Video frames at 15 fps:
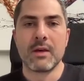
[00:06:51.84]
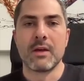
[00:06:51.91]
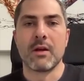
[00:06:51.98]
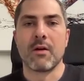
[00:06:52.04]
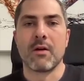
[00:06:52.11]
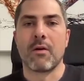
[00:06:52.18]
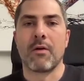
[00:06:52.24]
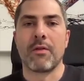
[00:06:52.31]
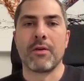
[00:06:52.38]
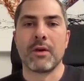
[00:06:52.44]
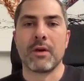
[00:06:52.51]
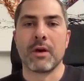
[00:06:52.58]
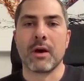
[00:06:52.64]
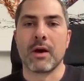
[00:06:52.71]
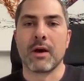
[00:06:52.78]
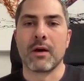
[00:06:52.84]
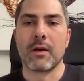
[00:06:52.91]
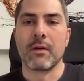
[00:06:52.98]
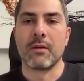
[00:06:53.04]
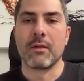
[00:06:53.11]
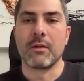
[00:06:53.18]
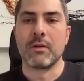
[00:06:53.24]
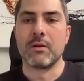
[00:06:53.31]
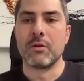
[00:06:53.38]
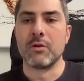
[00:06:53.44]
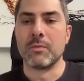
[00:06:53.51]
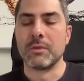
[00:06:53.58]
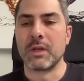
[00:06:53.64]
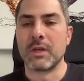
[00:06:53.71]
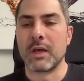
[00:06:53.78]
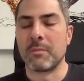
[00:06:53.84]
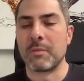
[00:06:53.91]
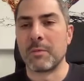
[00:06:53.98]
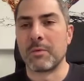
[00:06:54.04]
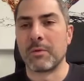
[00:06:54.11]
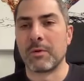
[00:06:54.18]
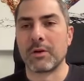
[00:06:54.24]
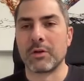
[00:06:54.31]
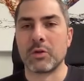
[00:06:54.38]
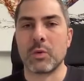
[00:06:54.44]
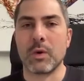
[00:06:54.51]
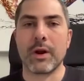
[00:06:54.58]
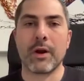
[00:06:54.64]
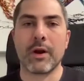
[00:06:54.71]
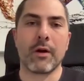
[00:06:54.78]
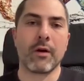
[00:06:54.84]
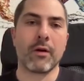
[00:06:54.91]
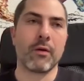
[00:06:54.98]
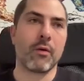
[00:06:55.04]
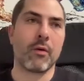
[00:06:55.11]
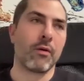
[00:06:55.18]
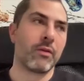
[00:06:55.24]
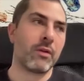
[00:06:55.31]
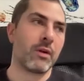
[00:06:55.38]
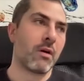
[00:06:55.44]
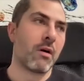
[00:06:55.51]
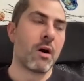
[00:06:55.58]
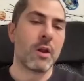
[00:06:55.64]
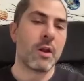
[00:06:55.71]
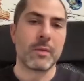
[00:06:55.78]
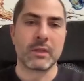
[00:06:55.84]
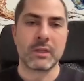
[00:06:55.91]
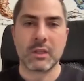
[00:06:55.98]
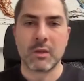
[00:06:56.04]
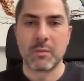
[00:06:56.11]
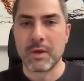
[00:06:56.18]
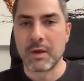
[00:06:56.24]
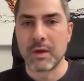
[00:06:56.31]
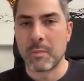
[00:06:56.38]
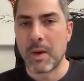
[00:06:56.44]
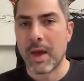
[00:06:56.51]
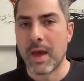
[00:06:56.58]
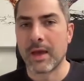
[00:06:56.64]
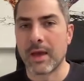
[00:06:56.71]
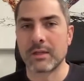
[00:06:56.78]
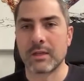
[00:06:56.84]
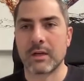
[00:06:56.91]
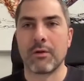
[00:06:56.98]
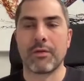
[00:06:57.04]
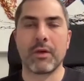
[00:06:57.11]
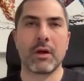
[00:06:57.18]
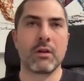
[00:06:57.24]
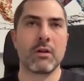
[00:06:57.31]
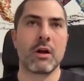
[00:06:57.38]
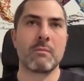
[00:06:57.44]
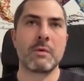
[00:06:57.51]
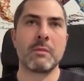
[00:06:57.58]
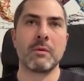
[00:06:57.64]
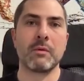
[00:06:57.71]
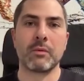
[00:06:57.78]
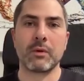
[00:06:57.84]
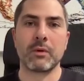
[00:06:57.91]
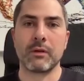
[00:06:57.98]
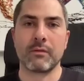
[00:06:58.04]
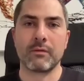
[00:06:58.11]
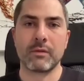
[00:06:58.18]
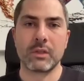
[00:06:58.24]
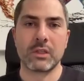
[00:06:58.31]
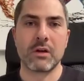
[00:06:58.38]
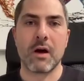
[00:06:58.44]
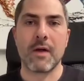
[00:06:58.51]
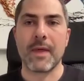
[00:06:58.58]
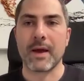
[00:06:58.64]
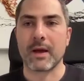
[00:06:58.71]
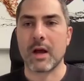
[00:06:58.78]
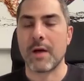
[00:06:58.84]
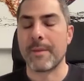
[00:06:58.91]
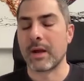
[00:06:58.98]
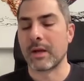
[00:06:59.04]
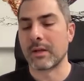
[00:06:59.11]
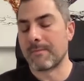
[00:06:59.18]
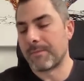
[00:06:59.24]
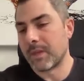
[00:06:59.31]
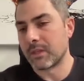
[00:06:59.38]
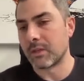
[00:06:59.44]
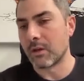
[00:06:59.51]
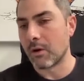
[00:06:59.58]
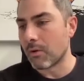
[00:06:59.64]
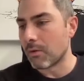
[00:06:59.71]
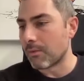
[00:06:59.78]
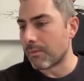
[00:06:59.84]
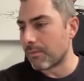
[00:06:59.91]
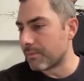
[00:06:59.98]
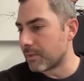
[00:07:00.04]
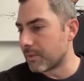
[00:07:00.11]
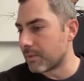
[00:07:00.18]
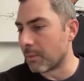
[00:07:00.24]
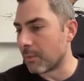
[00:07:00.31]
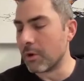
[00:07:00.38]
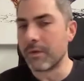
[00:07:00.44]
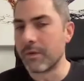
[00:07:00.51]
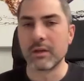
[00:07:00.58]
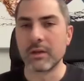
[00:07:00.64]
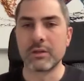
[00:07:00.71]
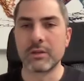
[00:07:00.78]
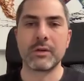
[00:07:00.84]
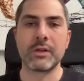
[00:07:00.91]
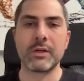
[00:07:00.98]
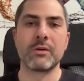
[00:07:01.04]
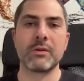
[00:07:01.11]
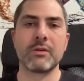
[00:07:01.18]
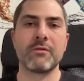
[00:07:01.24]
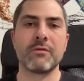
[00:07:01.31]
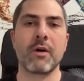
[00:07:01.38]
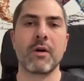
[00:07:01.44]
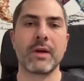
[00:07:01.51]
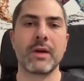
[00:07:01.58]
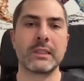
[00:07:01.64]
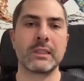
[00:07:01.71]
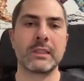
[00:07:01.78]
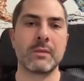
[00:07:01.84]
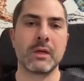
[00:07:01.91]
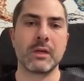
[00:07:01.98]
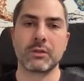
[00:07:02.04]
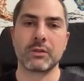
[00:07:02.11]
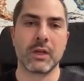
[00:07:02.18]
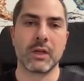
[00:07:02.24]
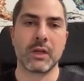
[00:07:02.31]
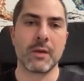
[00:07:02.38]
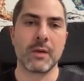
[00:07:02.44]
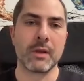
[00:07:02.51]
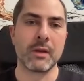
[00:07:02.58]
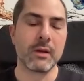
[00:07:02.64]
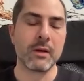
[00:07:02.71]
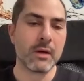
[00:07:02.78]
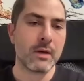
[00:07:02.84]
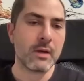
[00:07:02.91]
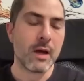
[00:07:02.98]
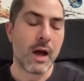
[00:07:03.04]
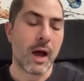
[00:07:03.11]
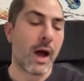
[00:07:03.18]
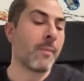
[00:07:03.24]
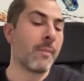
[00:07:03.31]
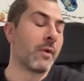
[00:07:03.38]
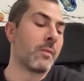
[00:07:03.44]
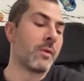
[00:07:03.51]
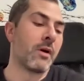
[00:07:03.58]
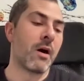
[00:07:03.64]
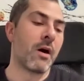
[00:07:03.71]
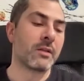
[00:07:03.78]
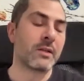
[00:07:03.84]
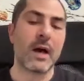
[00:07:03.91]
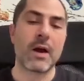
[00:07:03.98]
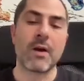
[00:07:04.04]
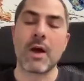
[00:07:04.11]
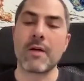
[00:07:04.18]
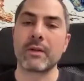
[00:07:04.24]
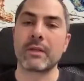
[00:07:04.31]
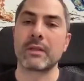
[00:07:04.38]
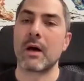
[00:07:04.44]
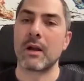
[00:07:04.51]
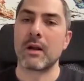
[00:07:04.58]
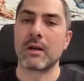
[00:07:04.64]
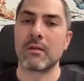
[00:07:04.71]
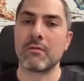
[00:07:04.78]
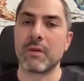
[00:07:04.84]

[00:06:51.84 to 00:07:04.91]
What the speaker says: all the doomsday people on Twitter or the economists at the big banks. I don't think a lot of people really saw that coming. And so, moving into 2024, I think it's going to be interesting. I mean, I'm going to be honest, I don't have a ton of